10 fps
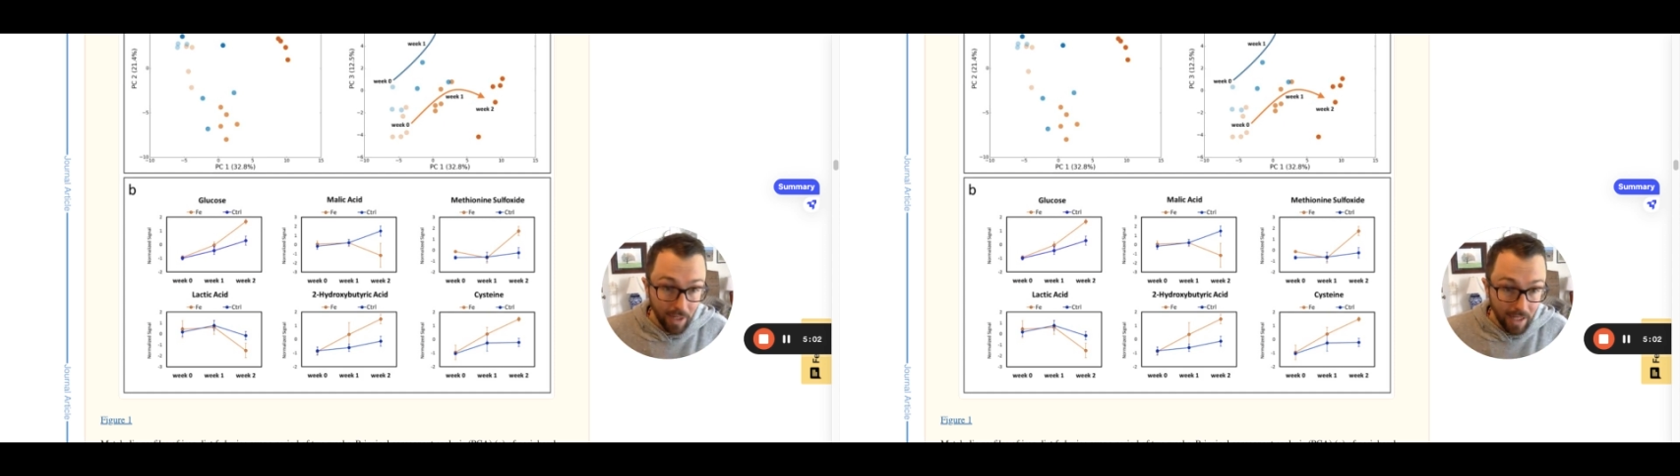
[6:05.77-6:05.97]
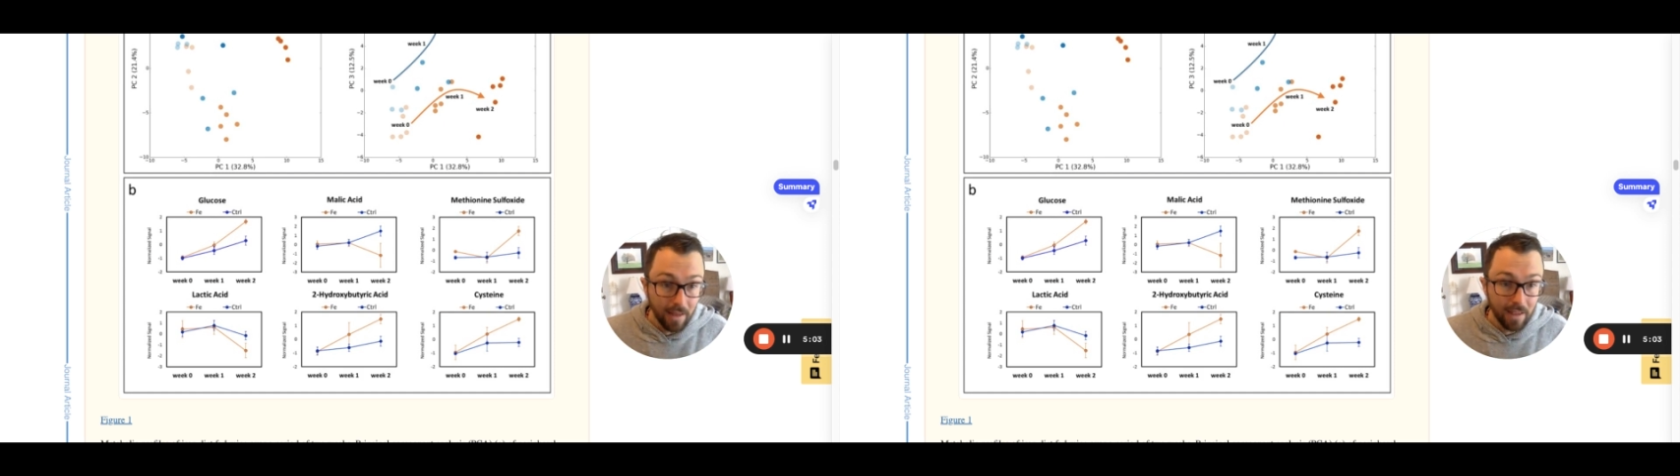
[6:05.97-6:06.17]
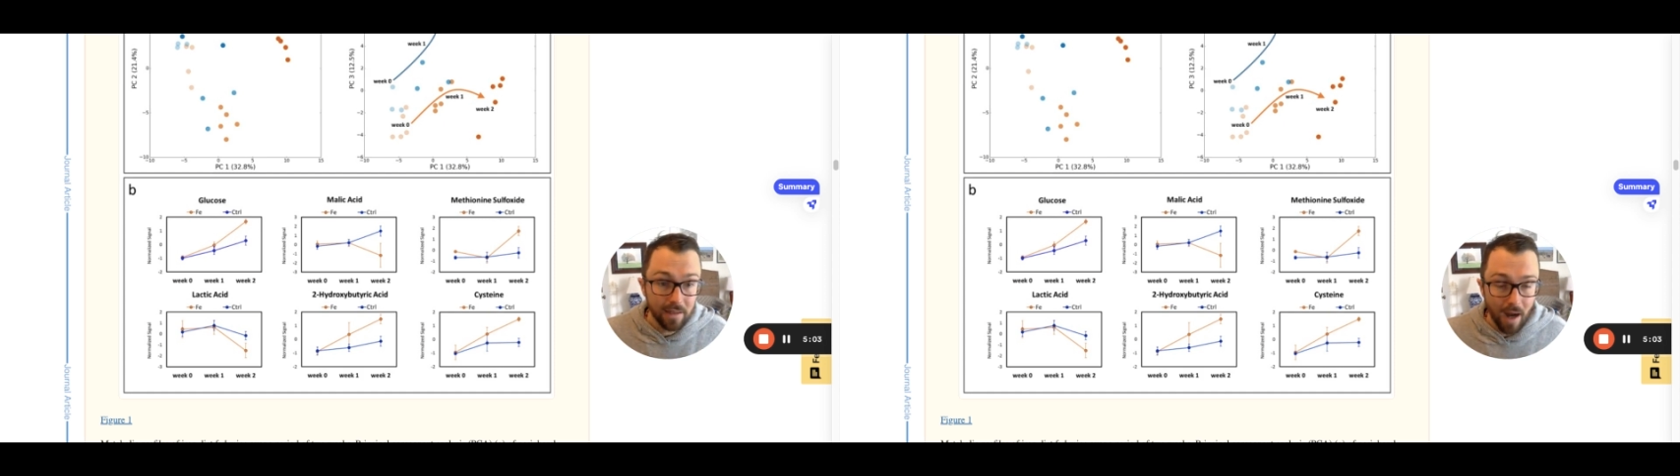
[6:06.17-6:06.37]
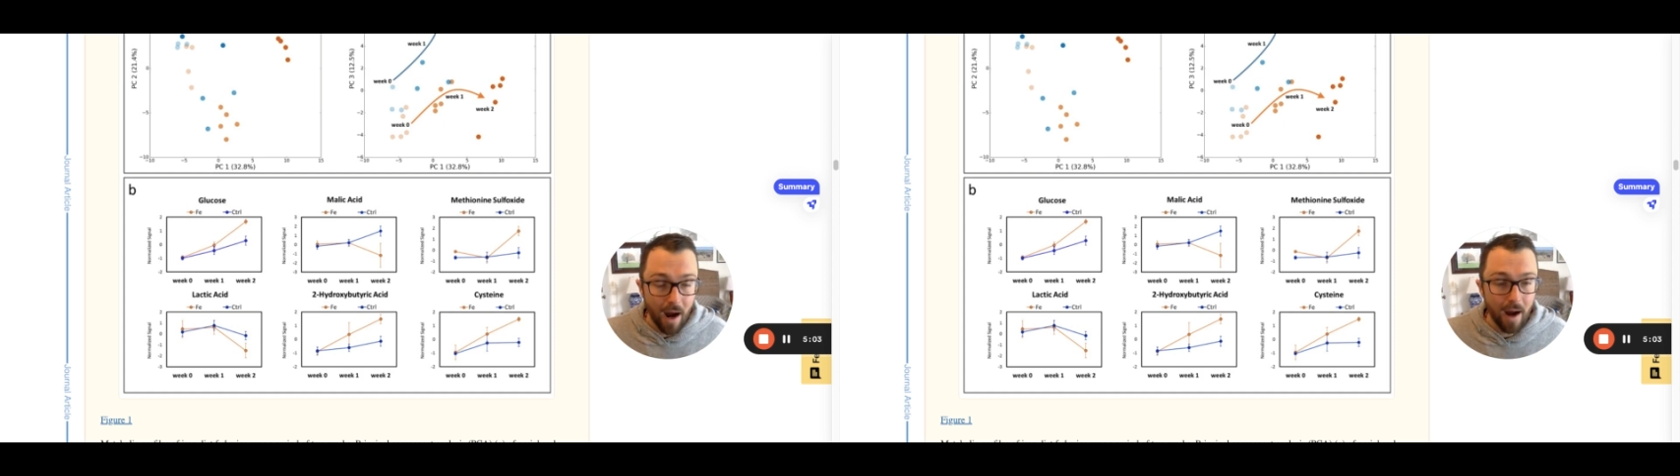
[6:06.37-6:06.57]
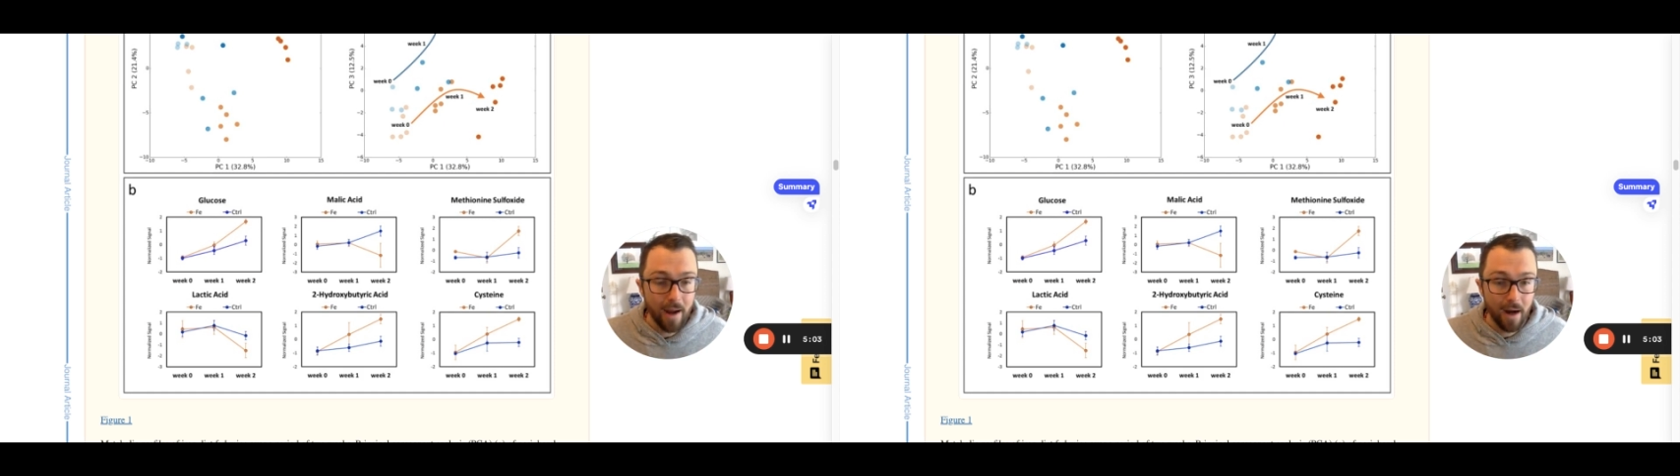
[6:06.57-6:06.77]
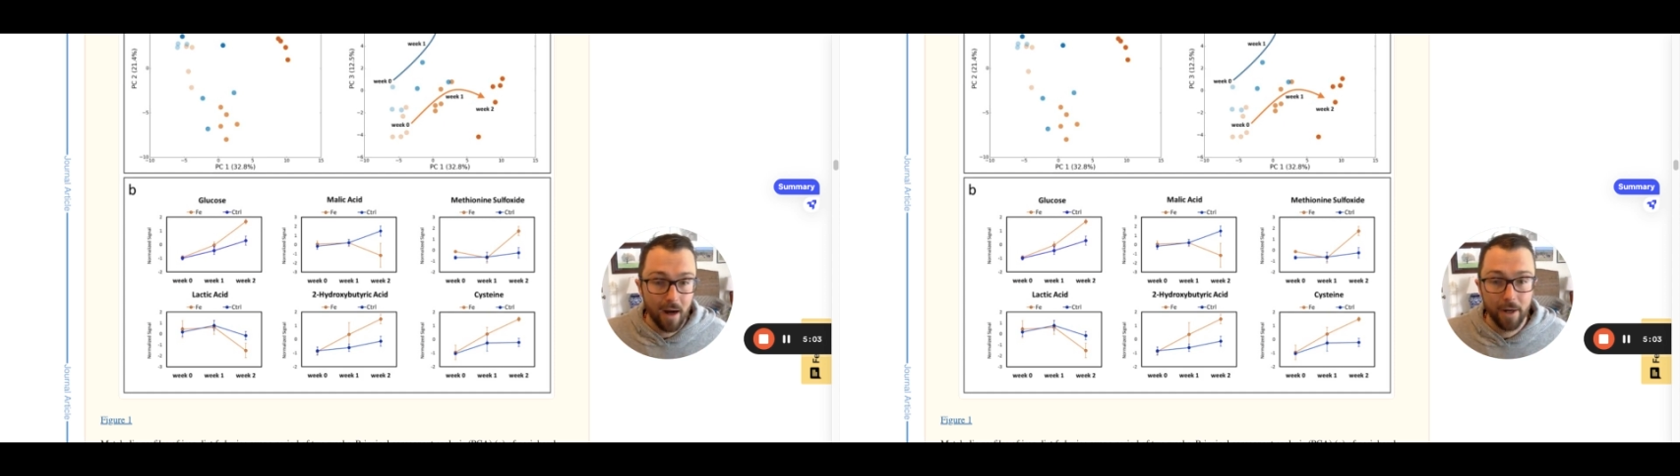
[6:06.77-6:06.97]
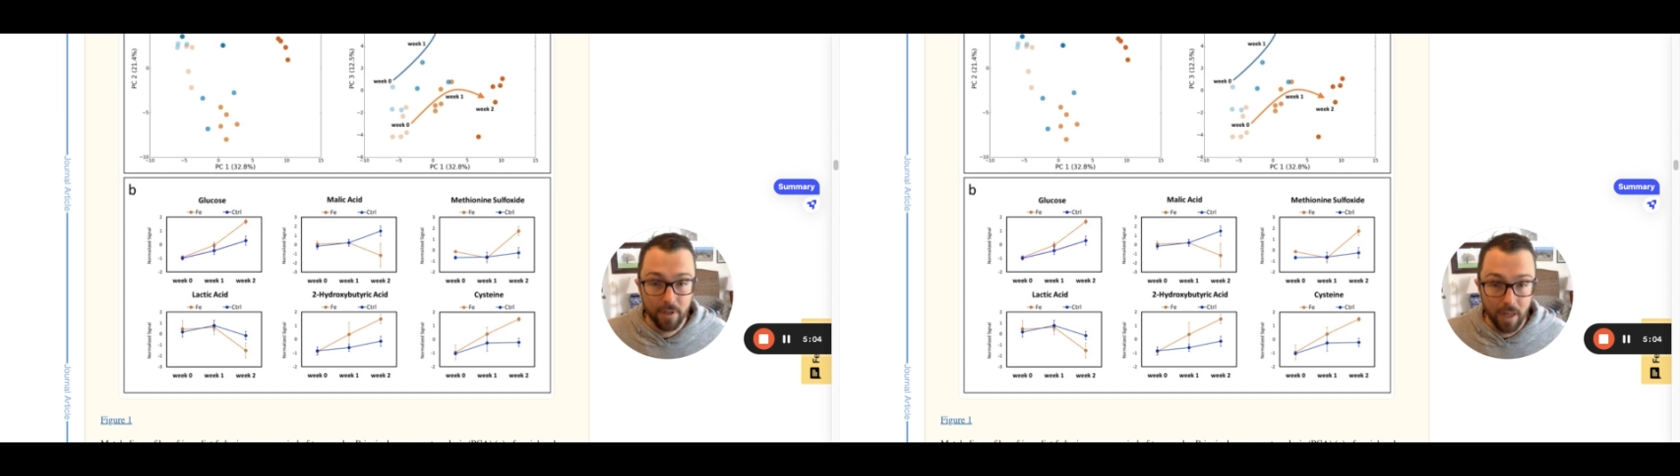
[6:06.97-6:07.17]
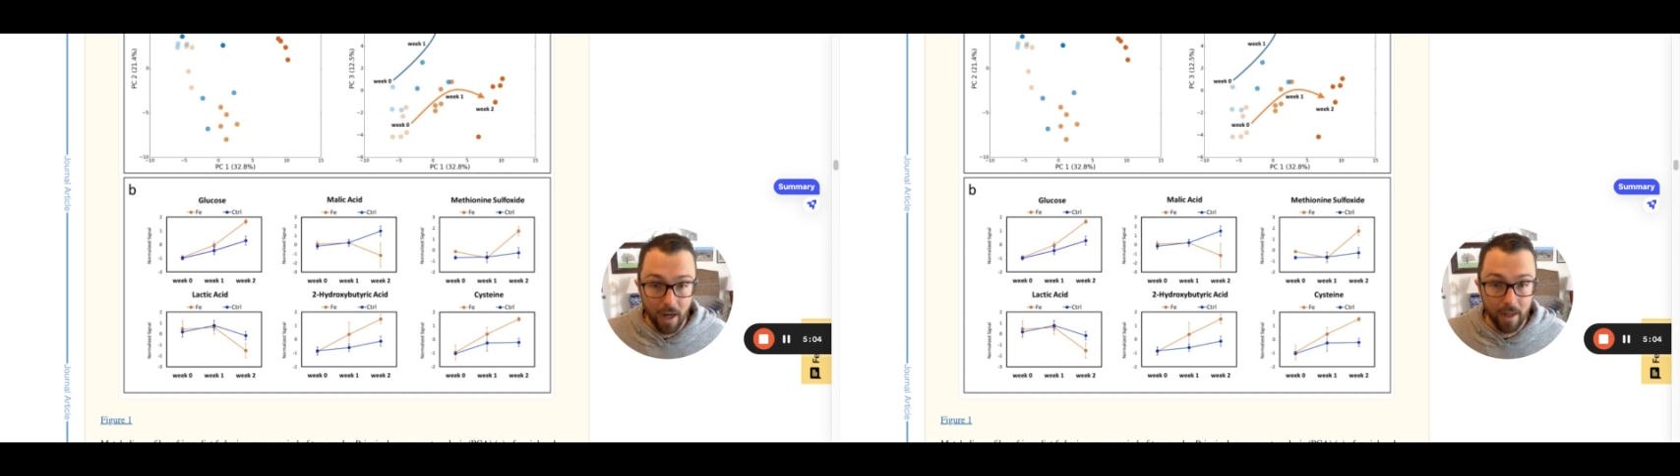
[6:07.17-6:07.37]
in these high
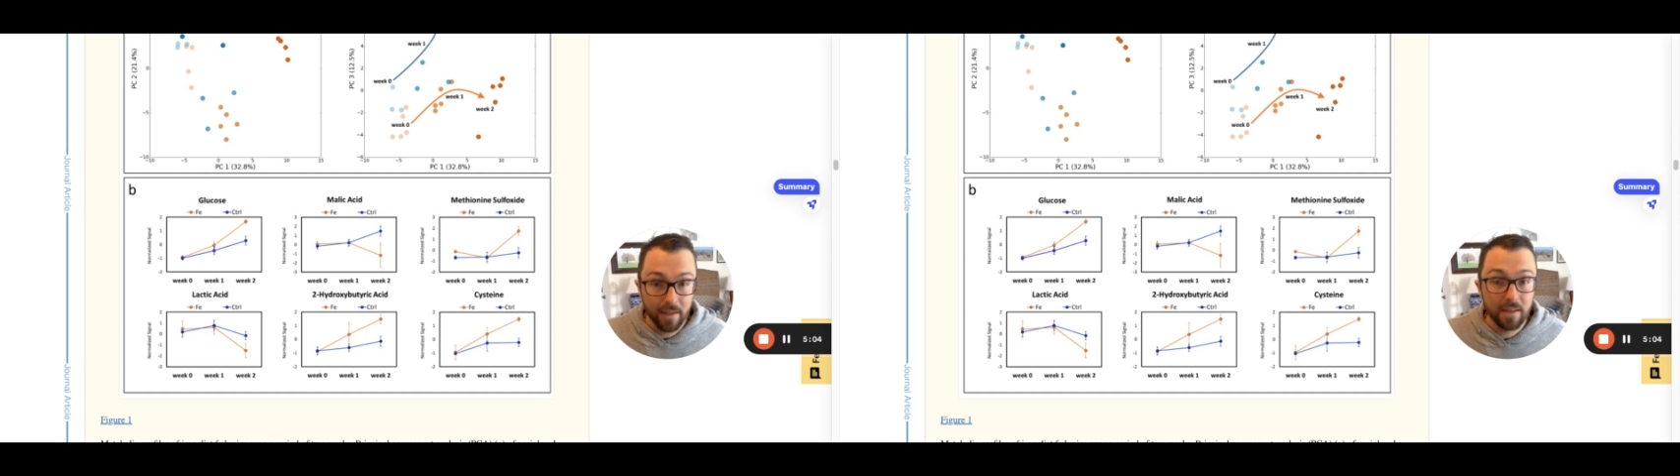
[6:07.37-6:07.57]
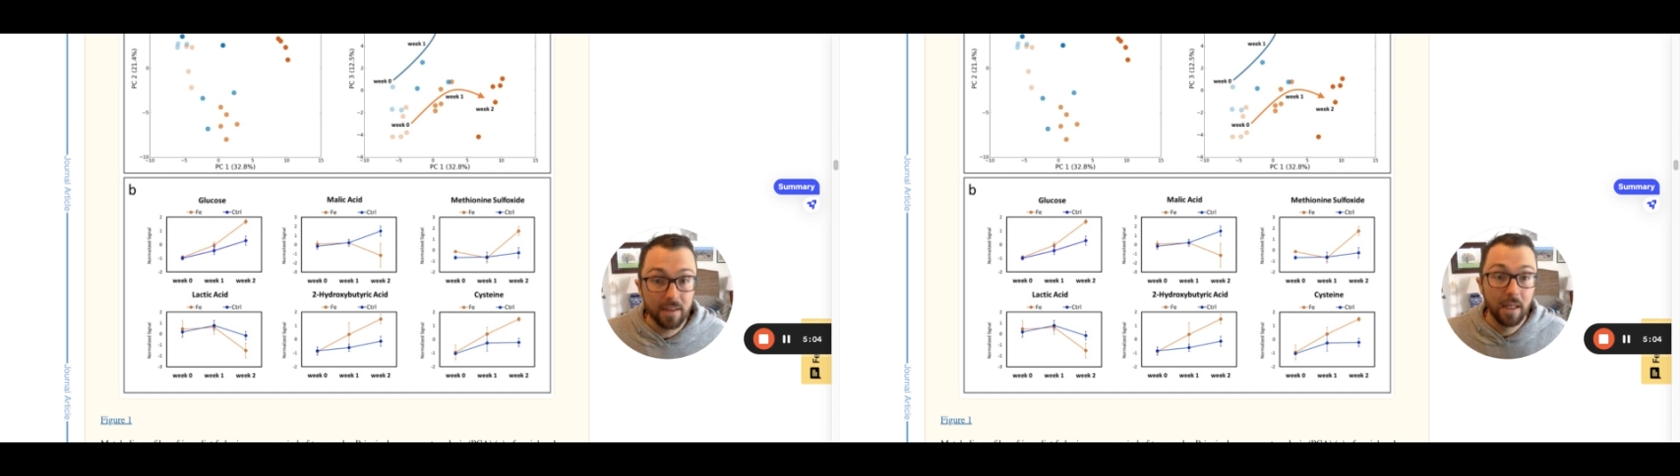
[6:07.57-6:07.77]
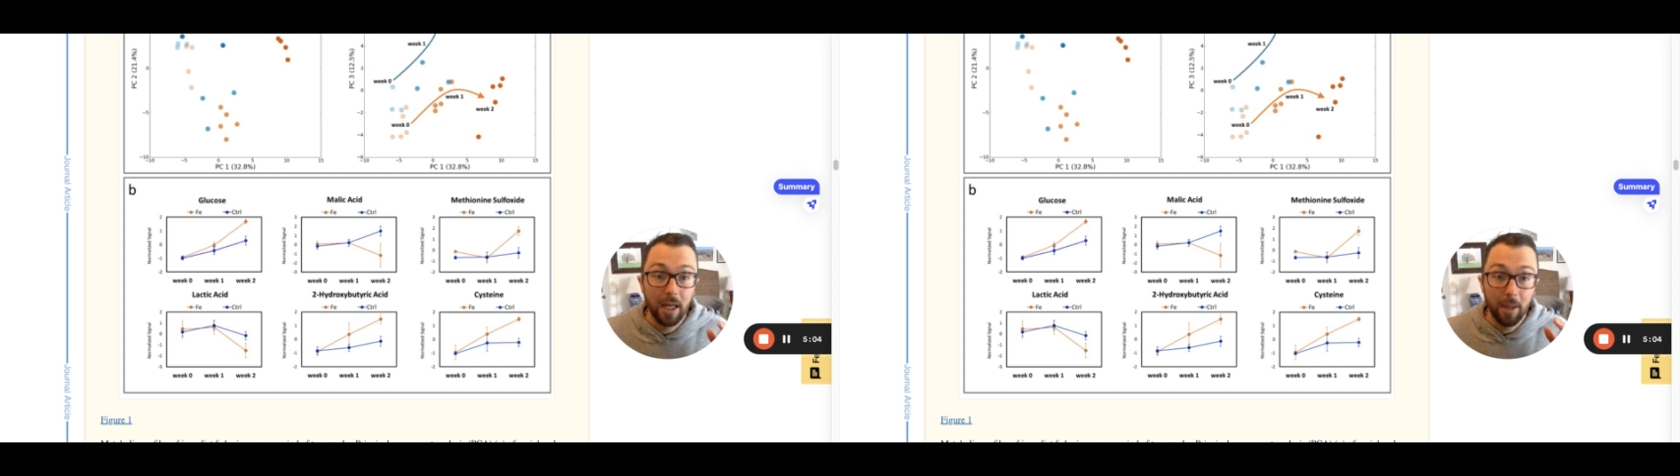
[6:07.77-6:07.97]
iron diets,